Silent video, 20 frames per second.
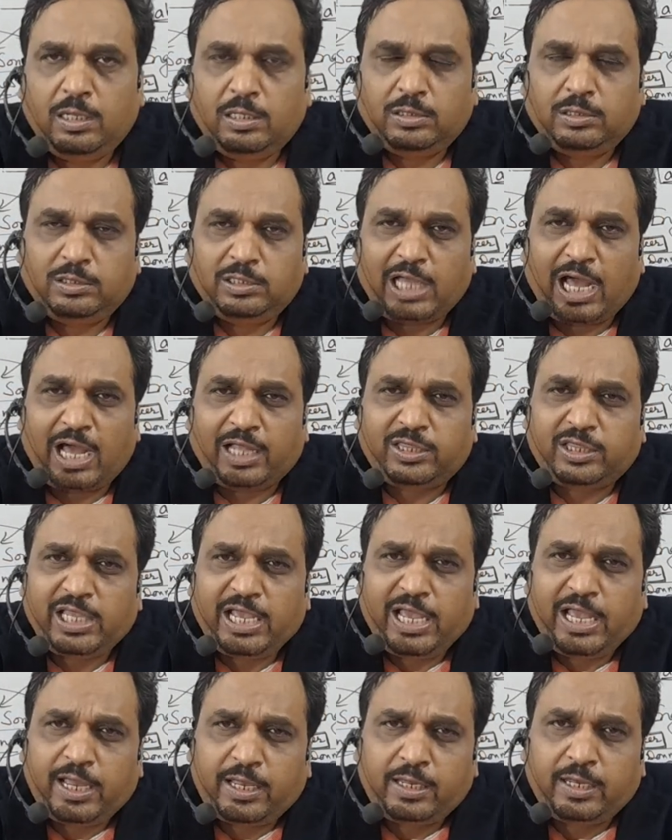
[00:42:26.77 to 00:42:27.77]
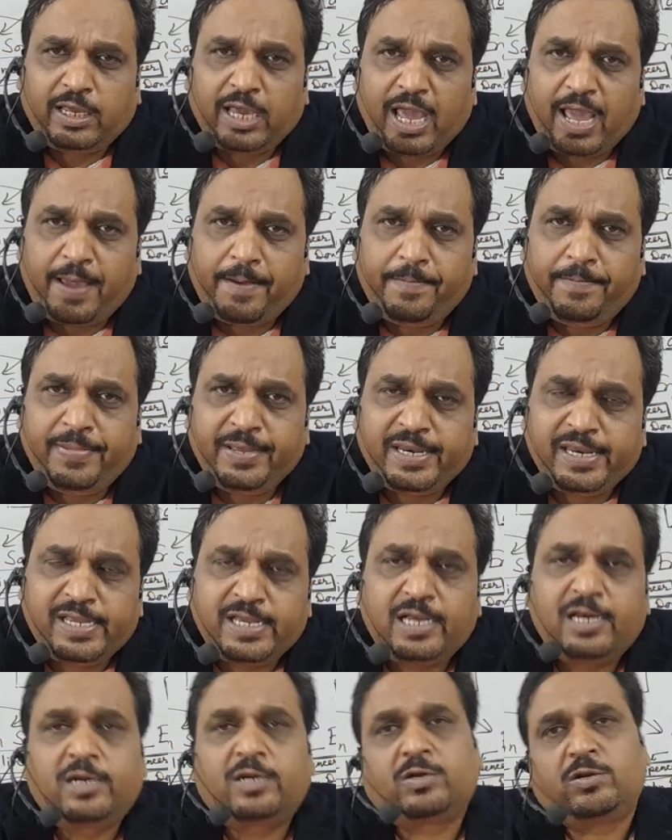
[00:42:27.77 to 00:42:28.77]
Dante
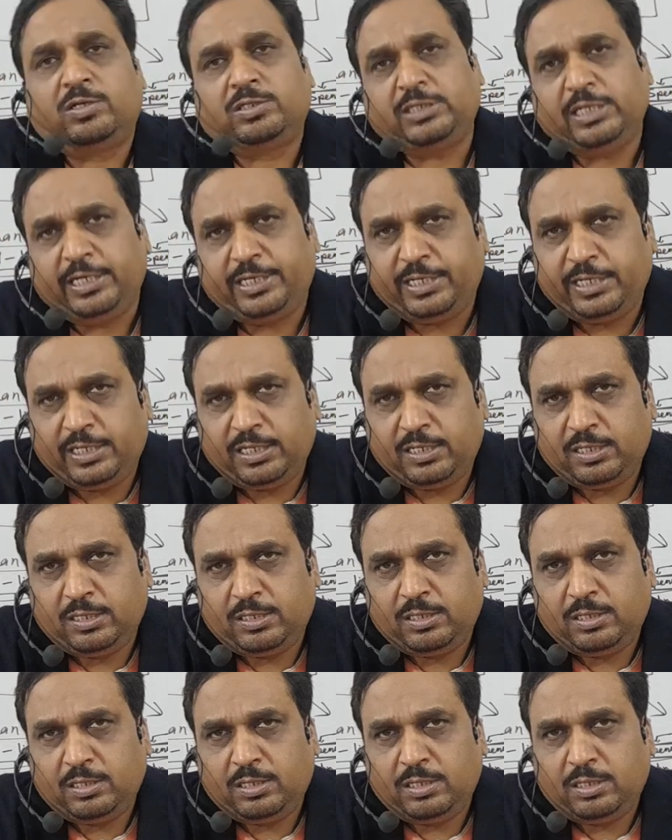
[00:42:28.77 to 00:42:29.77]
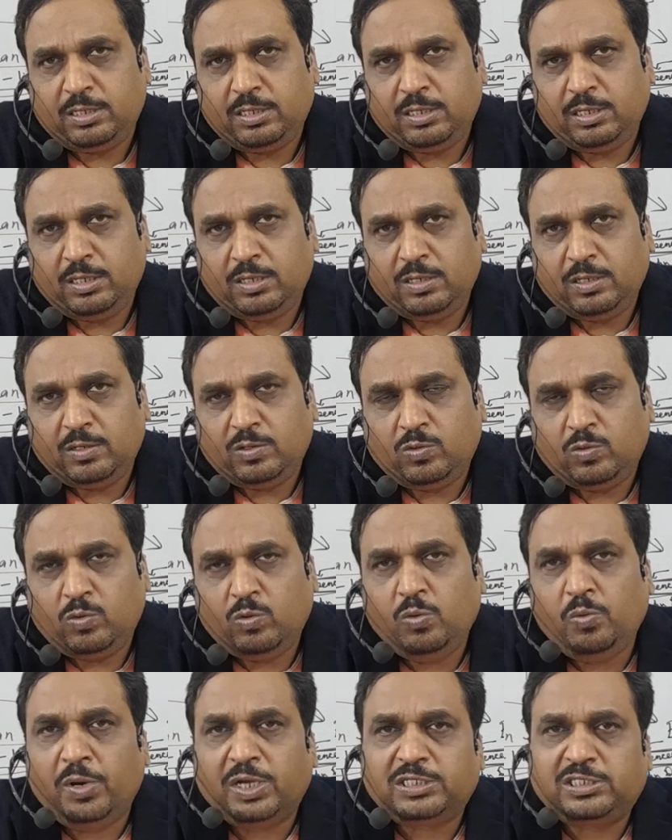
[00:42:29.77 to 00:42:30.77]
Gabriel Rossetti,
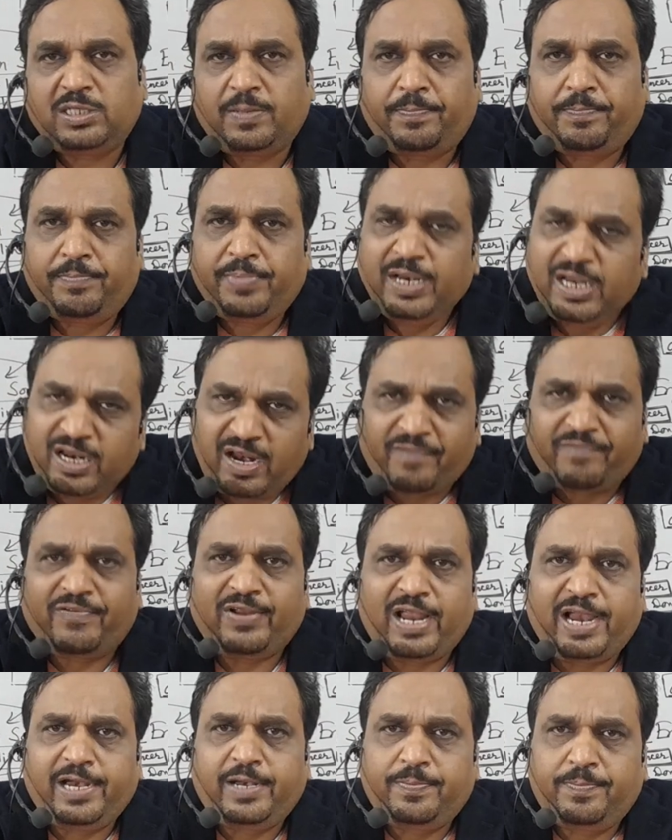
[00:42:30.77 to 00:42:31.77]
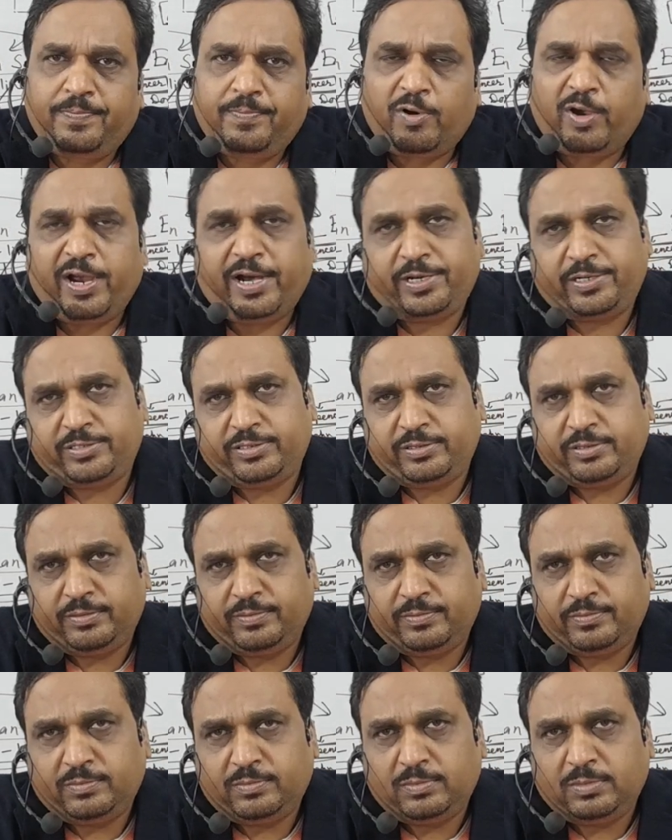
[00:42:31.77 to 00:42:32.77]
who was the pre-Raphaelite poet.
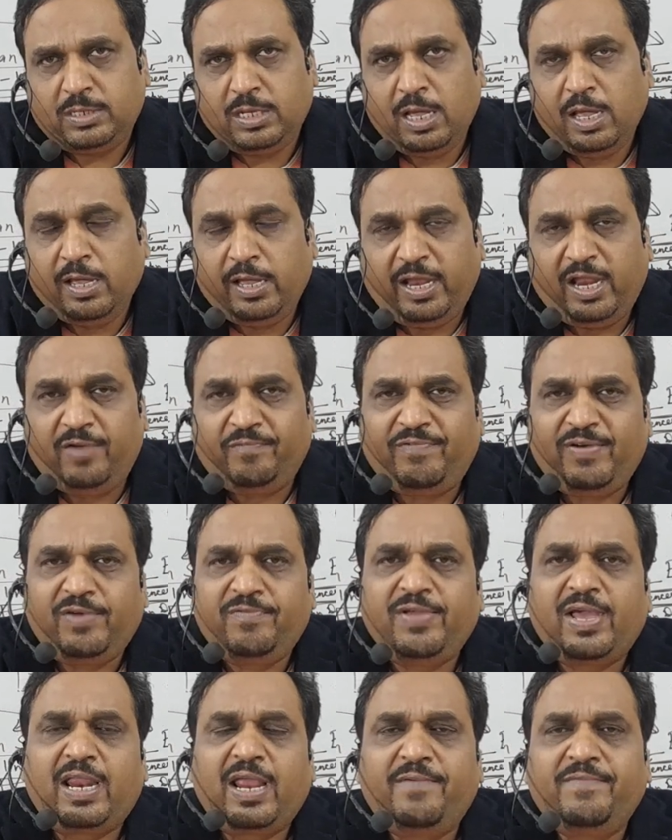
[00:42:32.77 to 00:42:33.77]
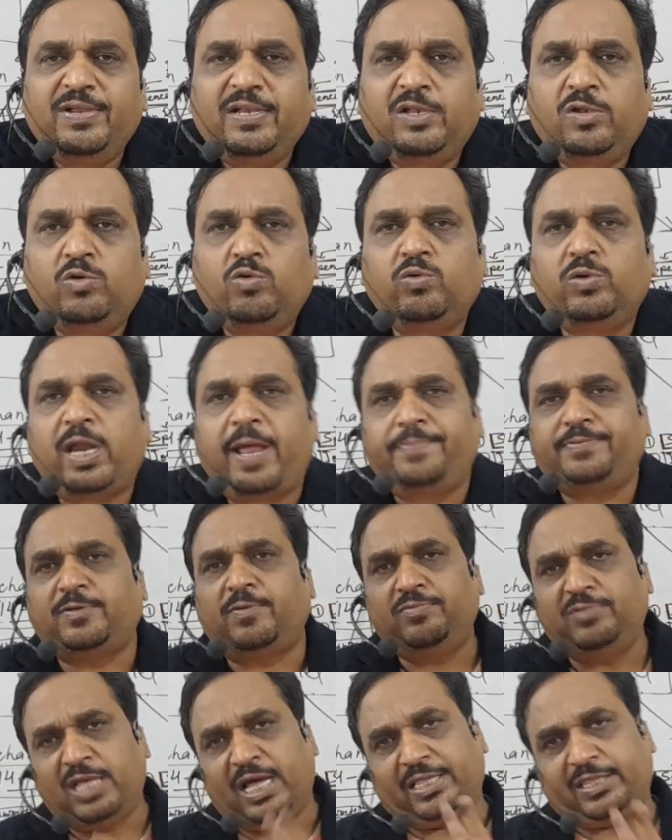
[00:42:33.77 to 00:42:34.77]
In fact, we are having two types
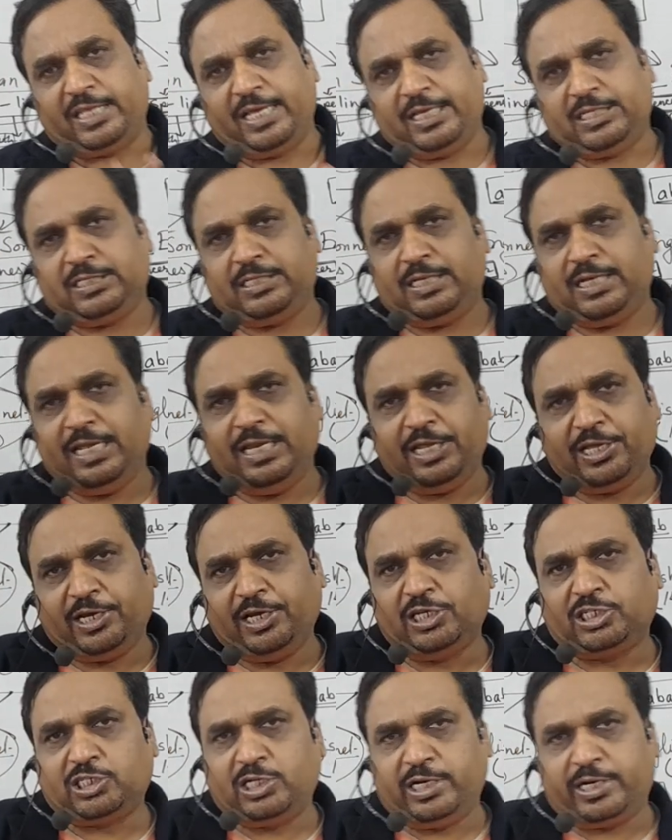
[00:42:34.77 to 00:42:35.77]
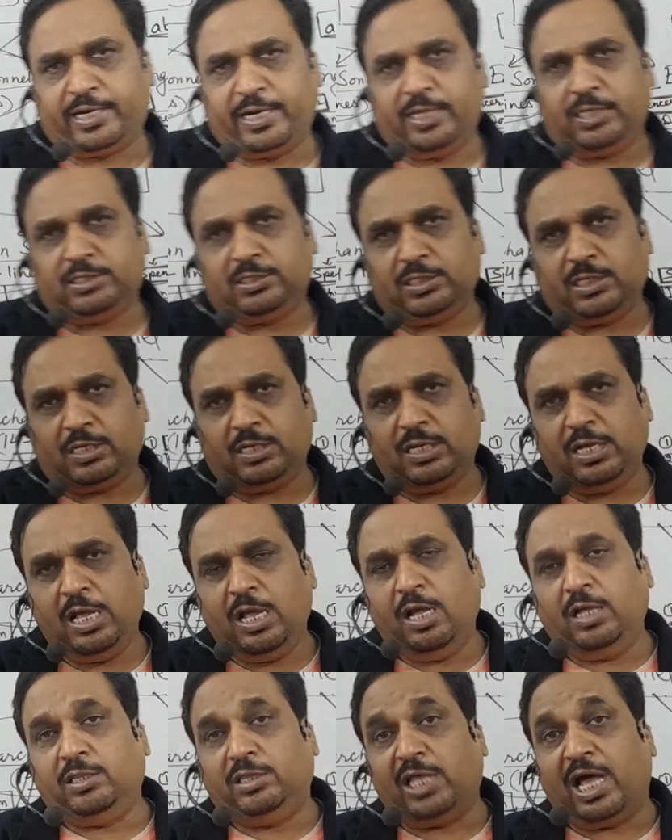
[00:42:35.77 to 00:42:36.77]
of Dantes in English literature.
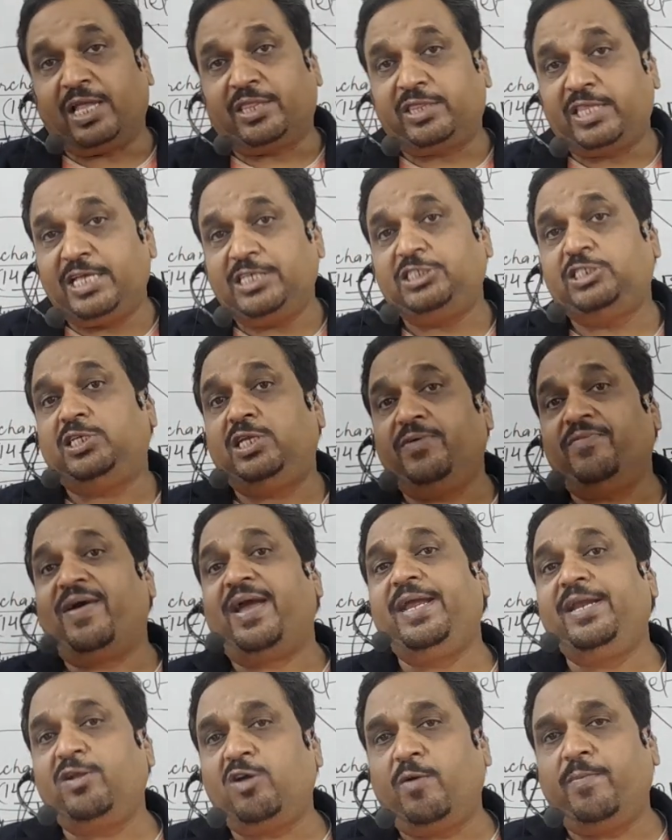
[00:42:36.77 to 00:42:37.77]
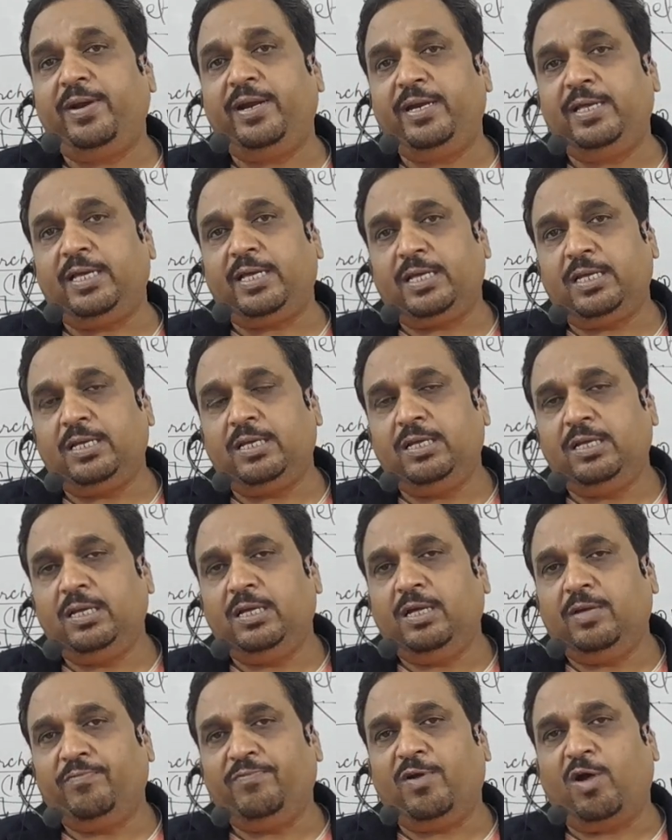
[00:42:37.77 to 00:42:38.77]
Dante's Divine Comedy,
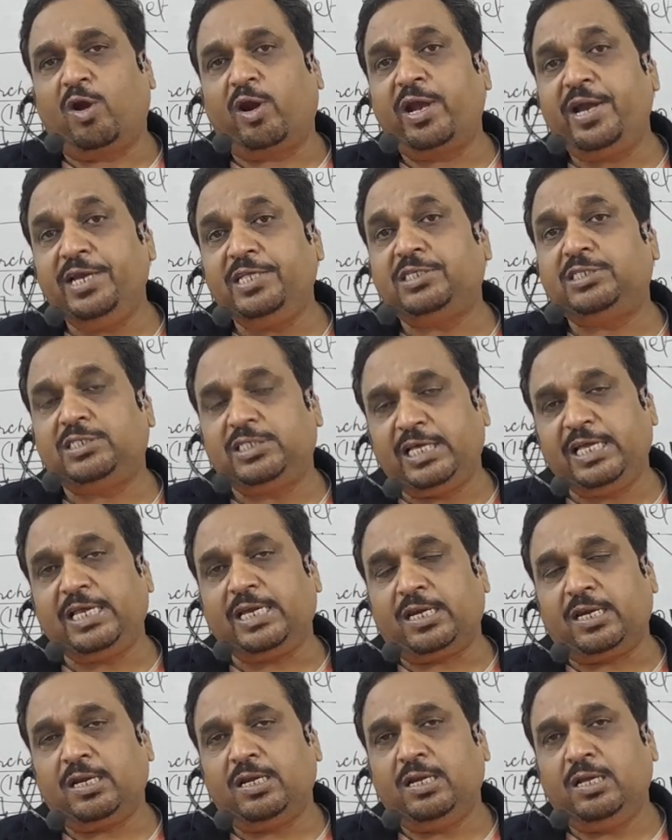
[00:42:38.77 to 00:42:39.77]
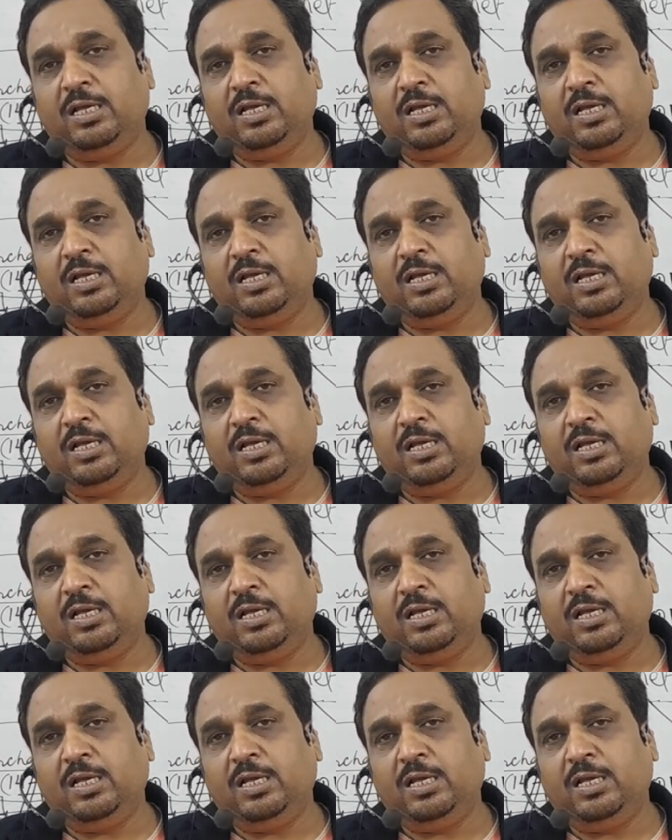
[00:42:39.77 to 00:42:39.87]
we already seen.